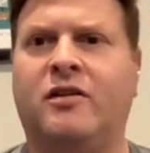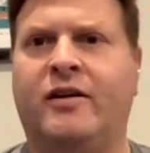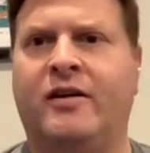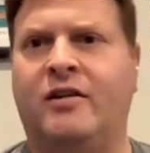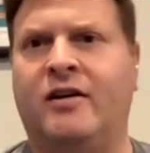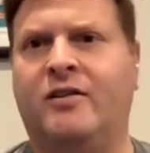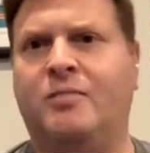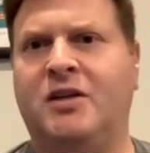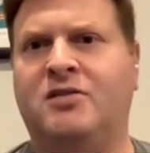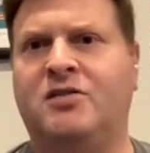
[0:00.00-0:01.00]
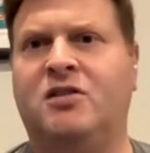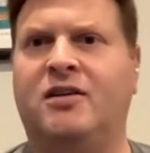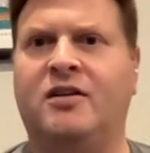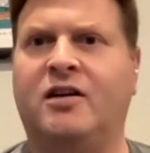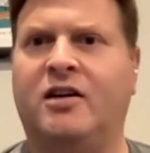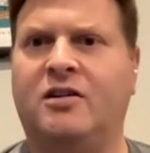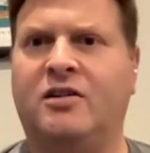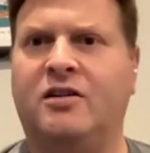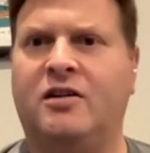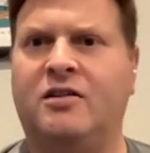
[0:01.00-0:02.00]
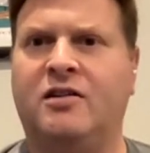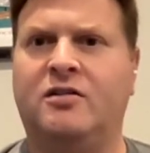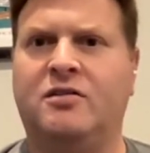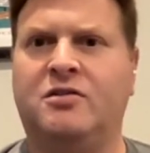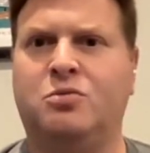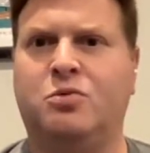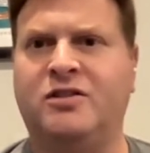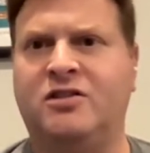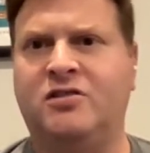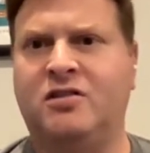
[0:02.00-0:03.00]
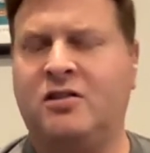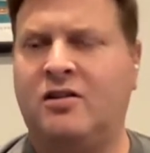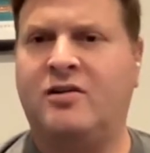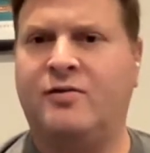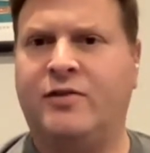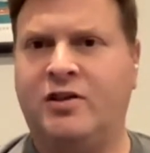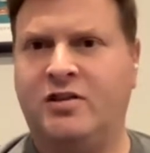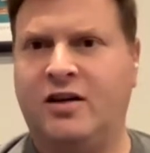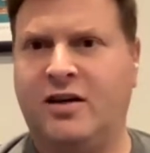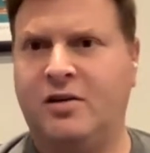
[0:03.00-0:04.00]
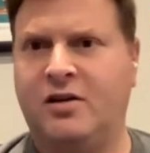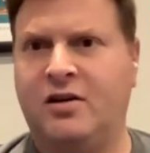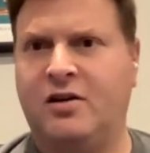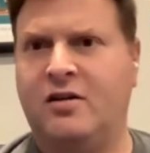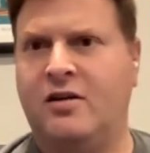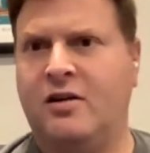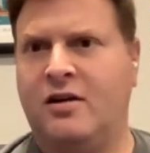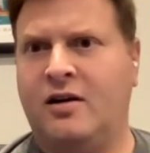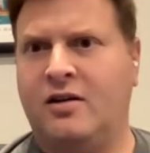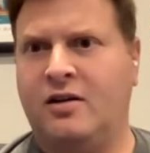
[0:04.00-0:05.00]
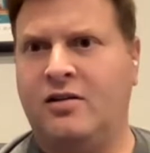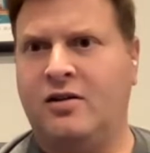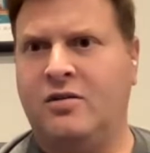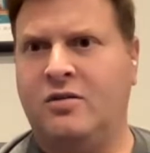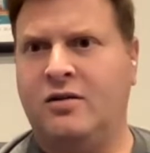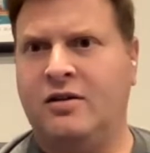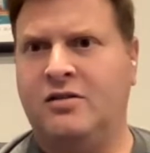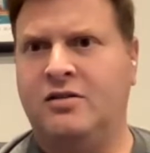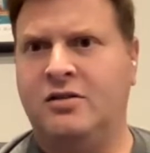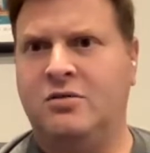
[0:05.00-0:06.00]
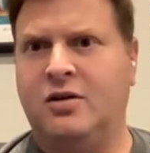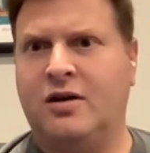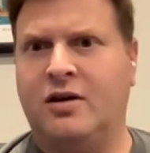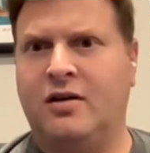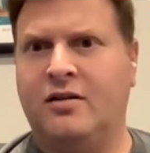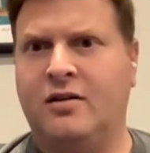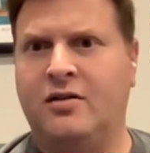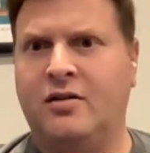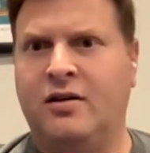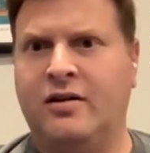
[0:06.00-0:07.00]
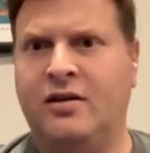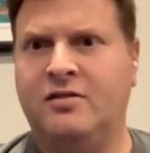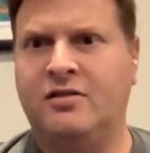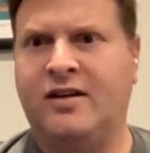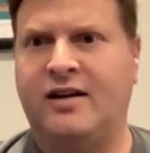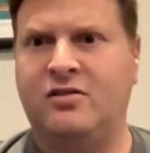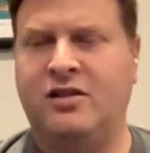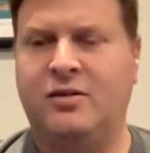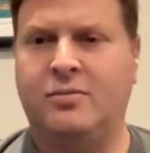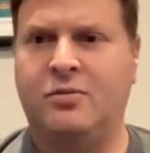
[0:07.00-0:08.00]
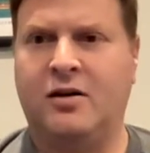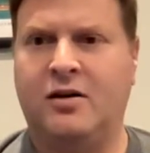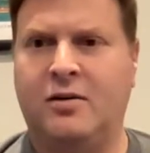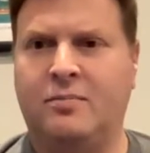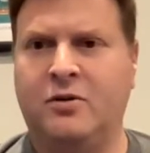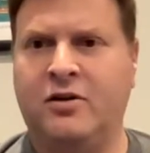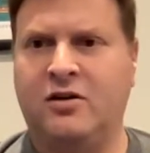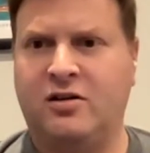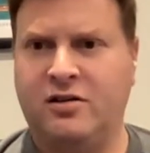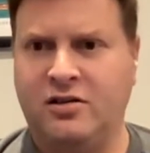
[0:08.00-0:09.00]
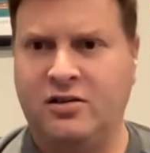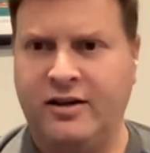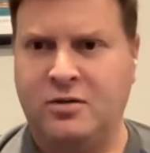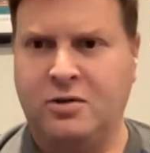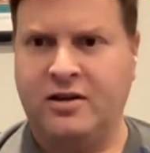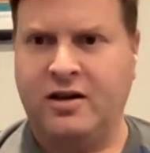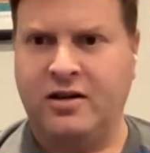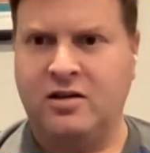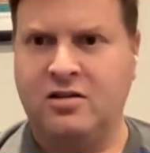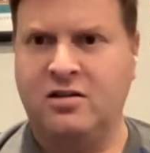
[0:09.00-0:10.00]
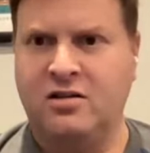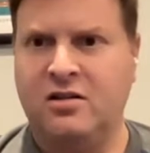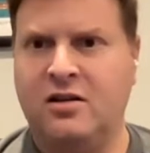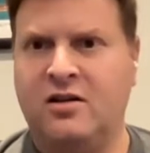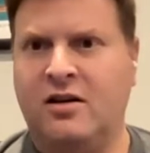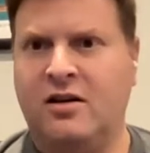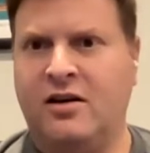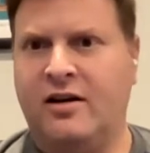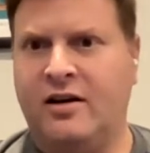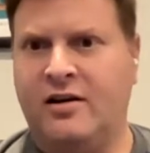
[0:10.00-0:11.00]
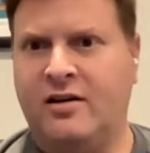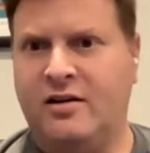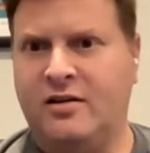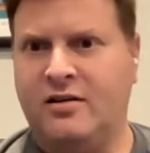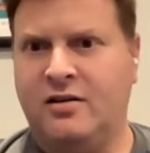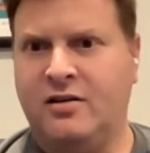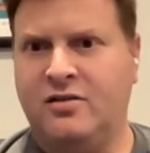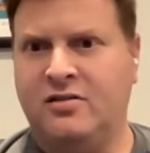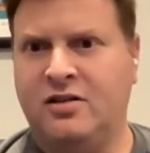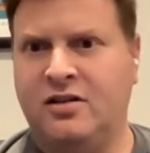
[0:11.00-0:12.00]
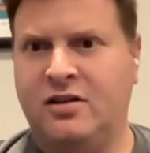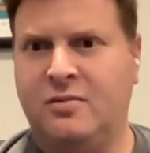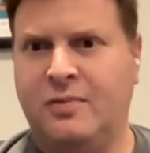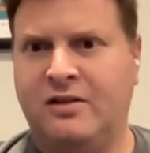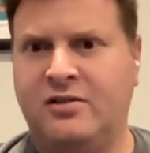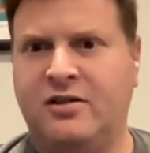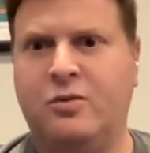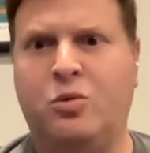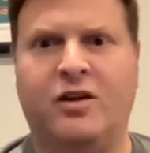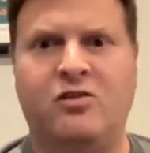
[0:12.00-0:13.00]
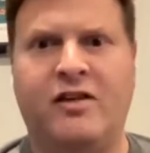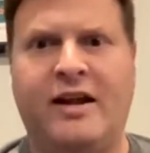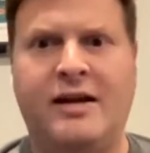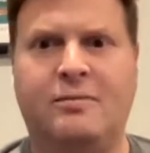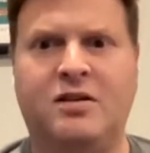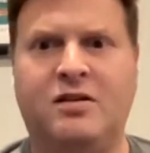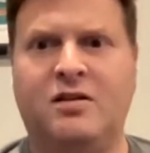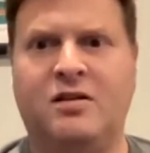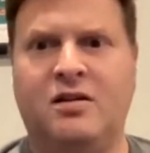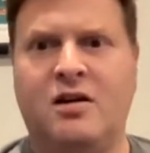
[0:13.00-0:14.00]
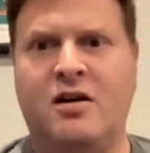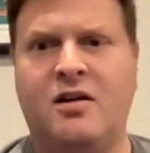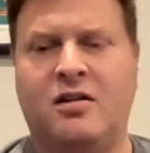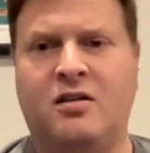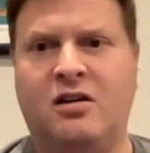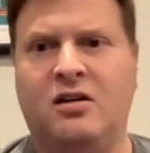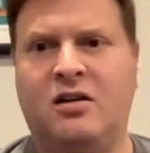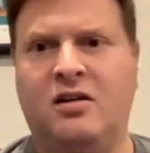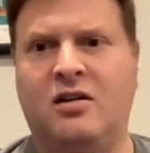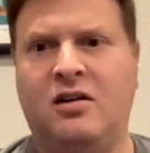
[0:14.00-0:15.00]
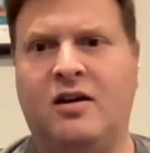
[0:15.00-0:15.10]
in Big Sur now, you got to click on the switches on the very top there, and then you go into sound, and you click on your little AirPlay icon, and you'll see basically what you named the